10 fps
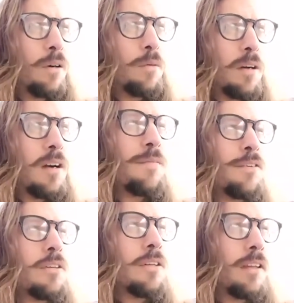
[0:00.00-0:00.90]

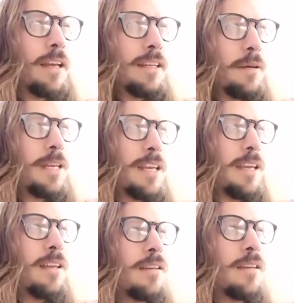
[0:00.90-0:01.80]
wherever, like coming
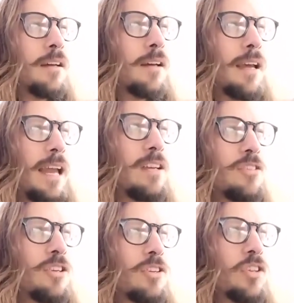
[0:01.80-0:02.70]
in, and
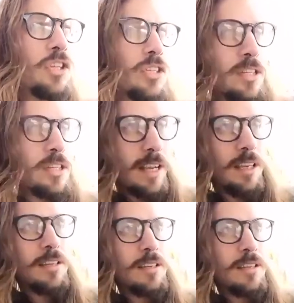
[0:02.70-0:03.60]
just the
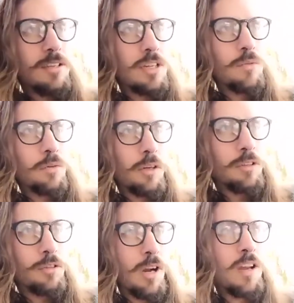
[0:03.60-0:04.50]
second that she
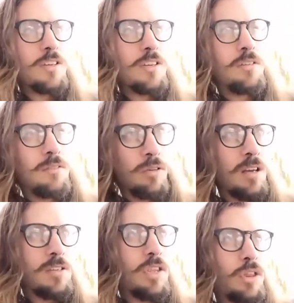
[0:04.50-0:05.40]
would cross
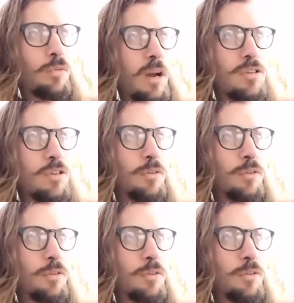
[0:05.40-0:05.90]
the threshold,